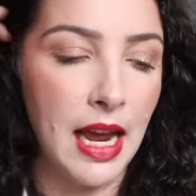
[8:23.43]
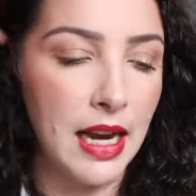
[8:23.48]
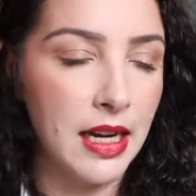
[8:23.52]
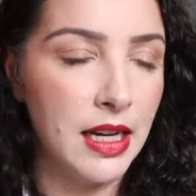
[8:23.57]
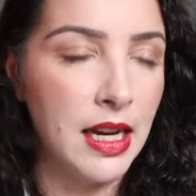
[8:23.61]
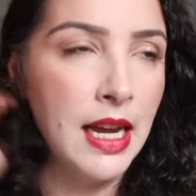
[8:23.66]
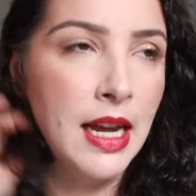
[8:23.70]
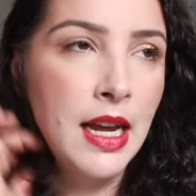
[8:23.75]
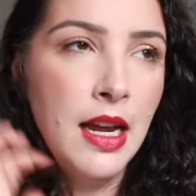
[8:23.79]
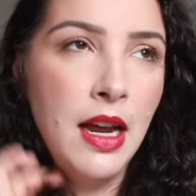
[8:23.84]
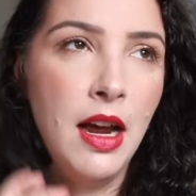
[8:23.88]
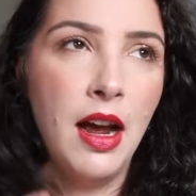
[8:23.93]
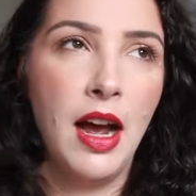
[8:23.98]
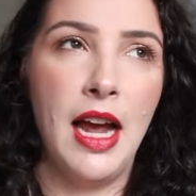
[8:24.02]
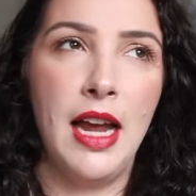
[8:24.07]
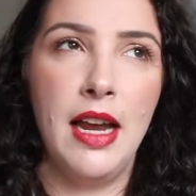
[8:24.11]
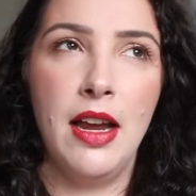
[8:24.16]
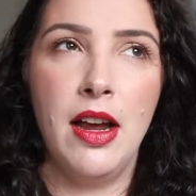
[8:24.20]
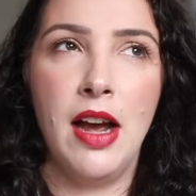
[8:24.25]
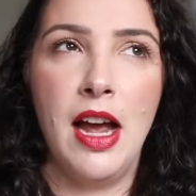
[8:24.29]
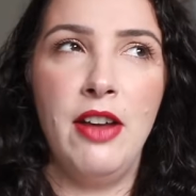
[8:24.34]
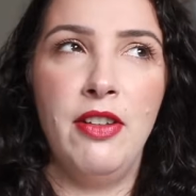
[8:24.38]
And
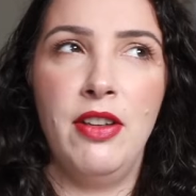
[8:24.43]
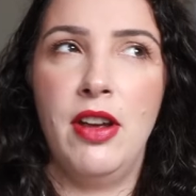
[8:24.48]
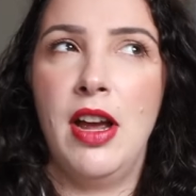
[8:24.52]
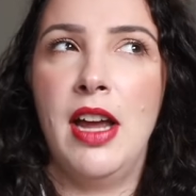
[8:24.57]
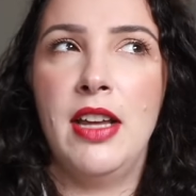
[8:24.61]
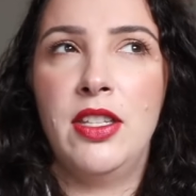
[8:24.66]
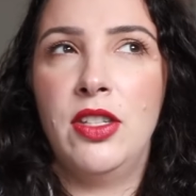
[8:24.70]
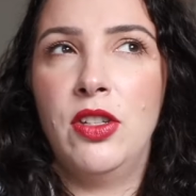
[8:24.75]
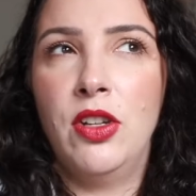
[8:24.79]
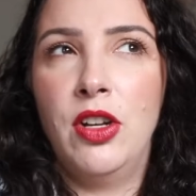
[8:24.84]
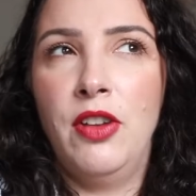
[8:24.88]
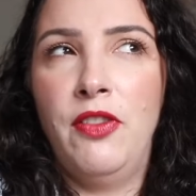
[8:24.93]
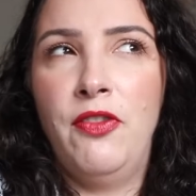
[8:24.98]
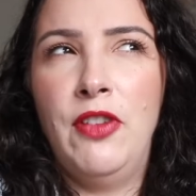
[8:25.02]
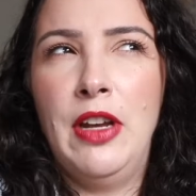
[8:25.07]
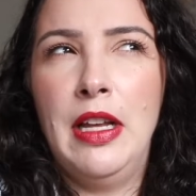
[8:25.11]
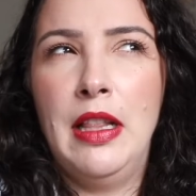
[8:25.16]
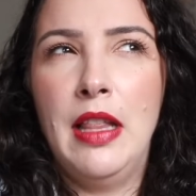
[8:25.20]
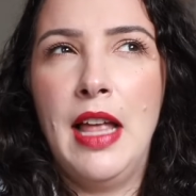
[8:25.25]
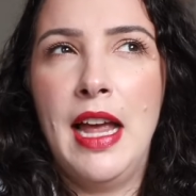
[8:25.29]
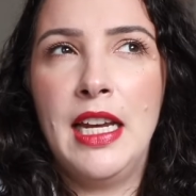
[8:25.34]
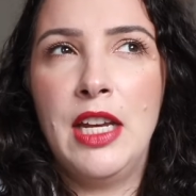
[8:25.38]
I sort of
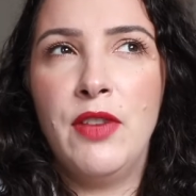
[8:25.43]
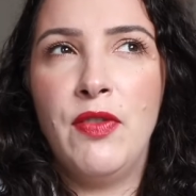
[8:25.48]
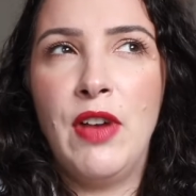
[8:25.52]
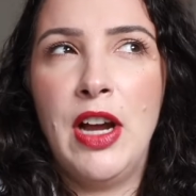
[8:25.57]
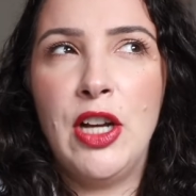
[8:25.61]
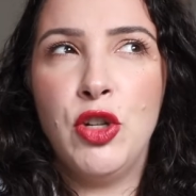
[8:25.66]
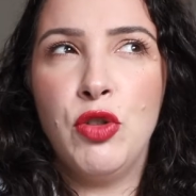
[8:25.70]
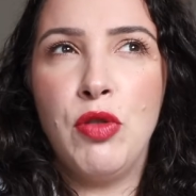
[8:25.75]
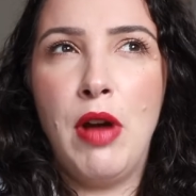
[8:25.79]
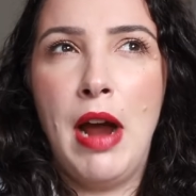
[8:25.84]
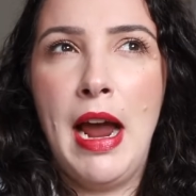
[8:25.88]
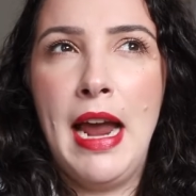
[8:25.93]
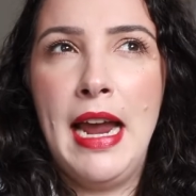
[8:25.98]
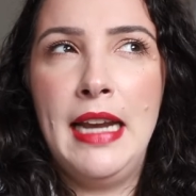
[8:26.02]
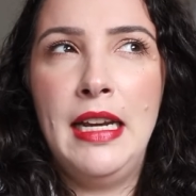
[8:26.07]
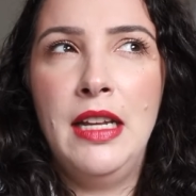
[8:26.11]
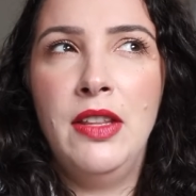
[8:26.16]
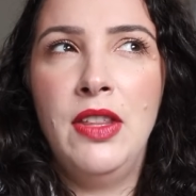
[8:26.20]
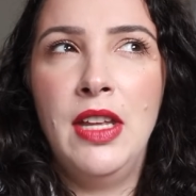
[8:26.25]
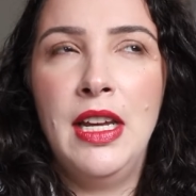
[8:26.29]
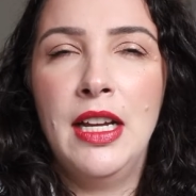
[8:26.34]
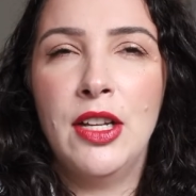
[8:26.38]
feel like if I try
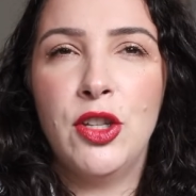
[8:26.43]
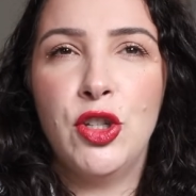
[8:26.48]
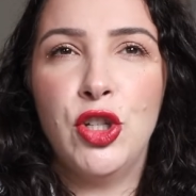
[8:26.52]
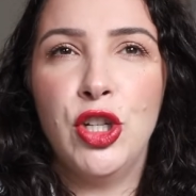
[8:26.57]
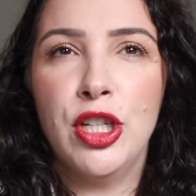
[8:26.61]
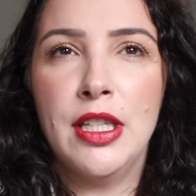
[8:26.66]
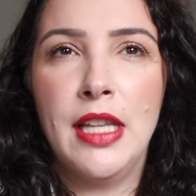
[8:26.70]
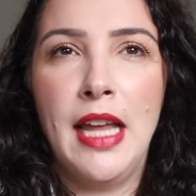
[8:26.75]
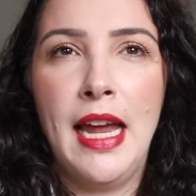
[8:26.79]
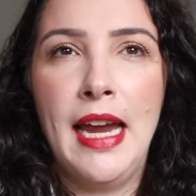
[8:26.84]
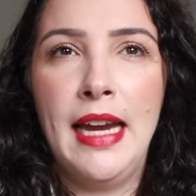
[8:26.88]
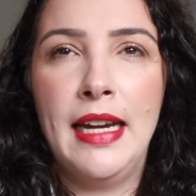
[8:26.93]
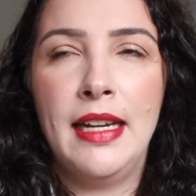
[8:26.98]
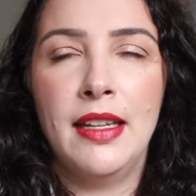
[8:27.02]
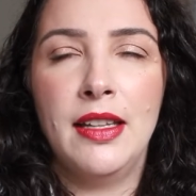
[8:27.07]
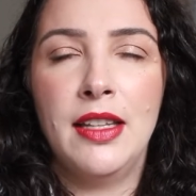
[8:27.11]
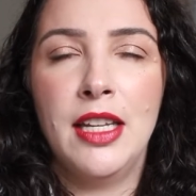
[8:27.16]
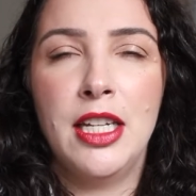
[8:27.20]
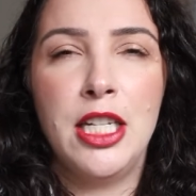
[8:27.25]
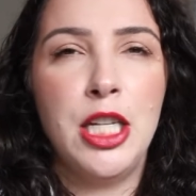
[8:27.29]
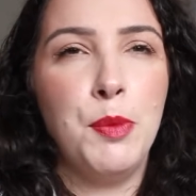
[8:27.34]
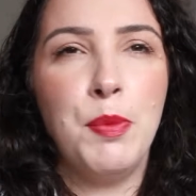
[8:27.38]
anything, it's just
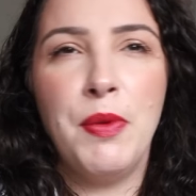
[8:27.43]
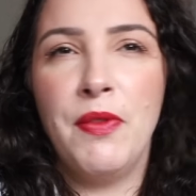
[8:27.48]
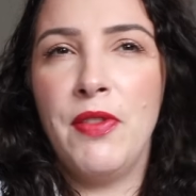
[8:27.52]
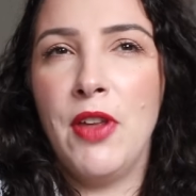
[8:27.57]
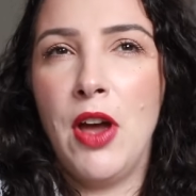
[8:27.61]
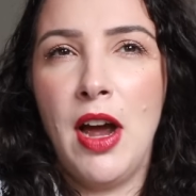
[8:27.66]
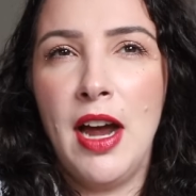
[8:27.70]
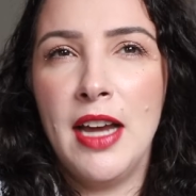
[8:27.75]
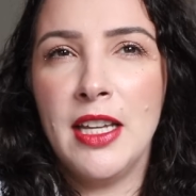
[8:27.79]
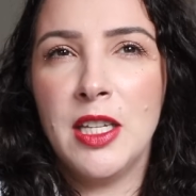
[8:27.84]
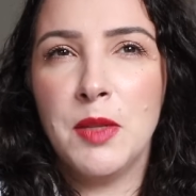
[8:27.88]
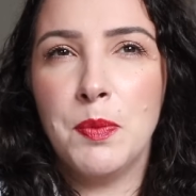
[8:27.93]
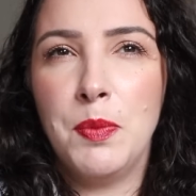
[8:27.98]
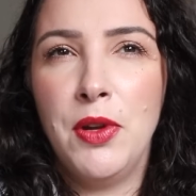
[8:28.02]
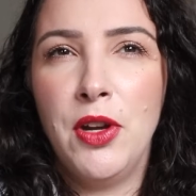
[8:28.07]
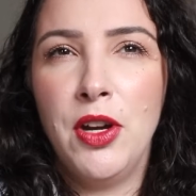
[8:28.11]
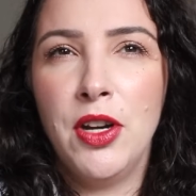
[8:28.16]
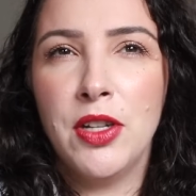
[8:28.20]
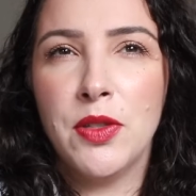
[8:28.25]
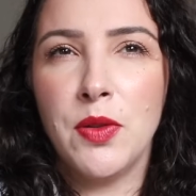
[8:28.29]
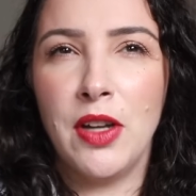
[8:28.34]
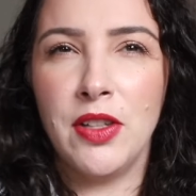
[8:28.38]
like the tip of the
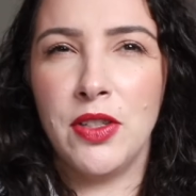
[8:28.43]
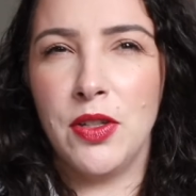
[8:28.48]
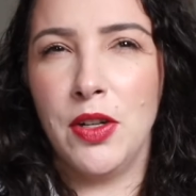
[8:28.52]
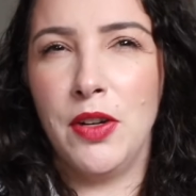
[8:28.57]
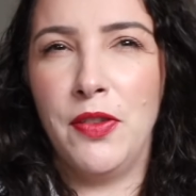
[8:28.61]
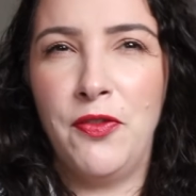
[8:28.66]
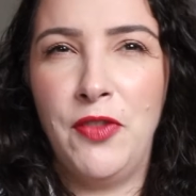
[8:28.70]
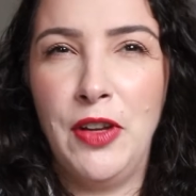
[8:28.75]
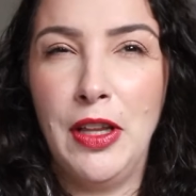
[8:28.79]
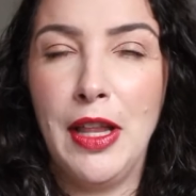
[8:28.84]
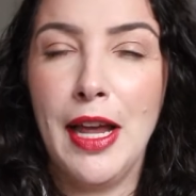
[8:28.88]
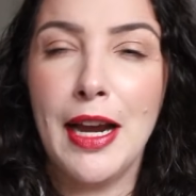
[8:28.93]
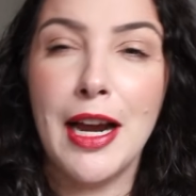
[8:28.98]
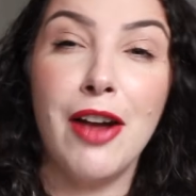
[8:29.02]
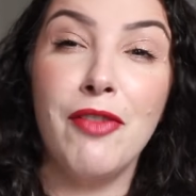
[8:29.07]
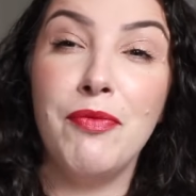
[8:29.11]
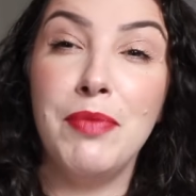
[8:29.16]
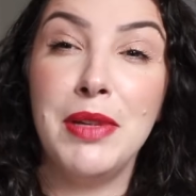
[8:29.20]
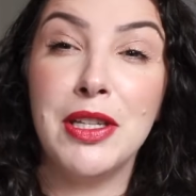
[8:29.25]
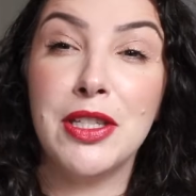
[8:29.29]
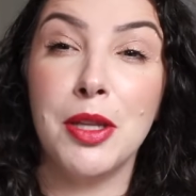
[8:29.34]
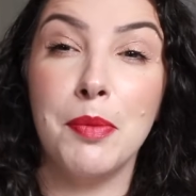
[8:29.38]
iceberg. So I sort of feel like
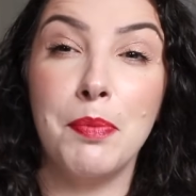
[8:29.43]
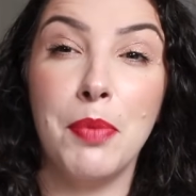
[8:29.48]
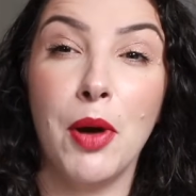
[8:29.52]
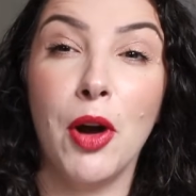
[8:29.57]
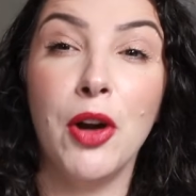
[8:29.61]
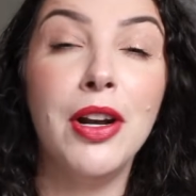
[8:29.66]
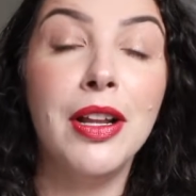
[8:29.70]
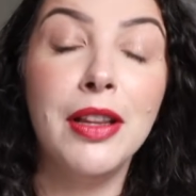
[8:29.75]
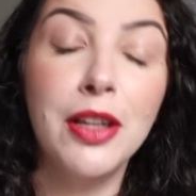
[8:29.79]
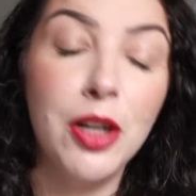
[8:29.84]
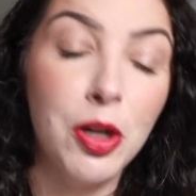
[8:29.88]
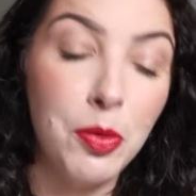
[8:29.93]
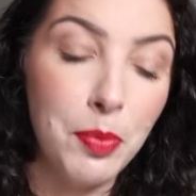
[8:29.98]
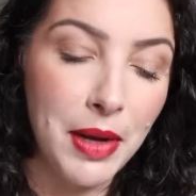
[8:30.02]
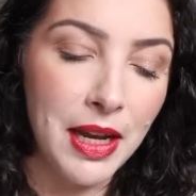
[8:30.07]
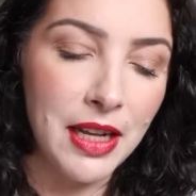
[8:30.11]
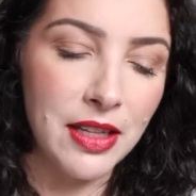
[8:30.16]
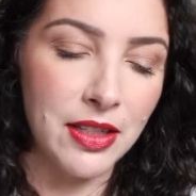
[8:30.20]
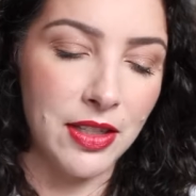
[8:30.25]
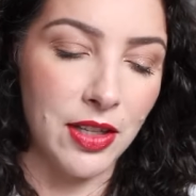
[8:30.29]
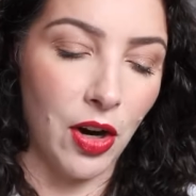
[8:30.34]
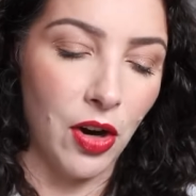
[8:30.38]
I've missed the boat a little
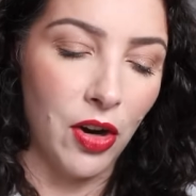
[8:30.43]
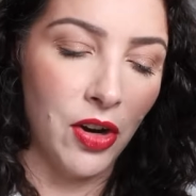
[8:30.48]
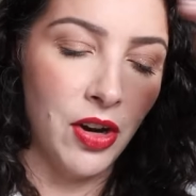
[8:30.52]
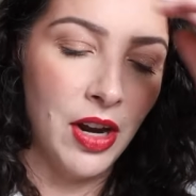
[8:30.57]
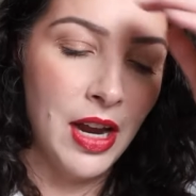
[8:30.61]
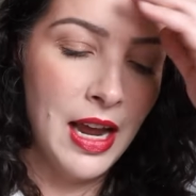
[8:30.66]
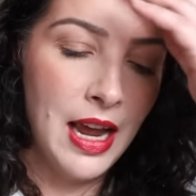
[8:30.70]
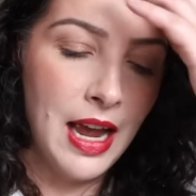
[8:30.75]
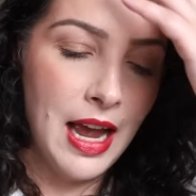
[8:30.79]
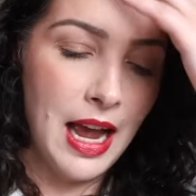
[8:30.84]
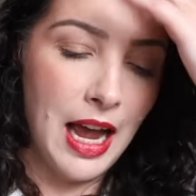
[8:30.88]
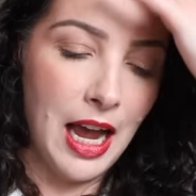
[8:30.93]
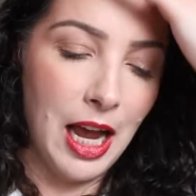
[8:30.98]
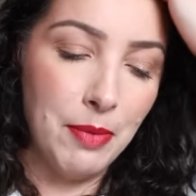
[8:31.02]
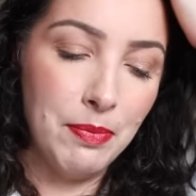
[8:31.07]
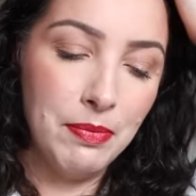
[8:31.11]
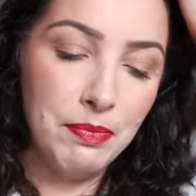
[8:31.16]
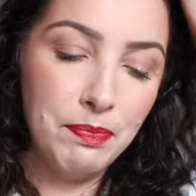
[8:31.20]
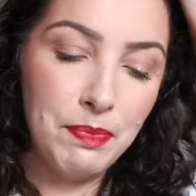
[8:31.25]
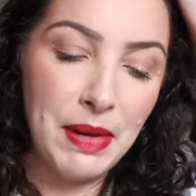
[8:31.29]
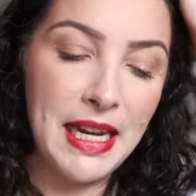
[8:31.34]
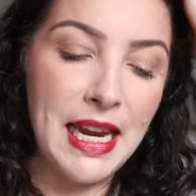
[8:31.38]
bit. So,
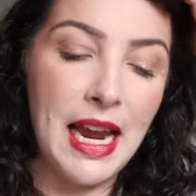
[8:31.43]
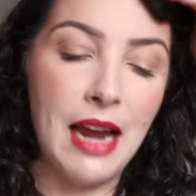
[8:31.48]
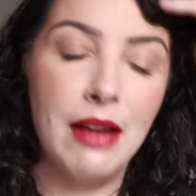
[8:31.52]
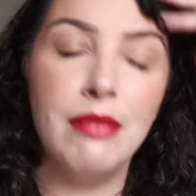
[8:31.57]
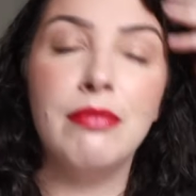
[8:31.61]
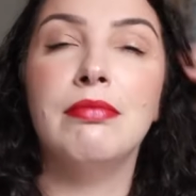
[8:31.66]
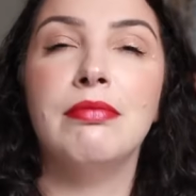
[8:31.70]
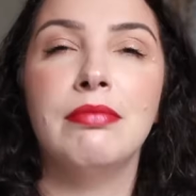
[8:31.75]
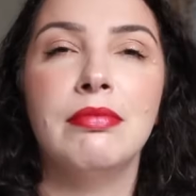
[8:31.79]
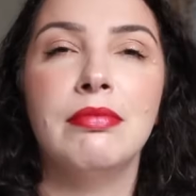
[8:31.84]
but yeah,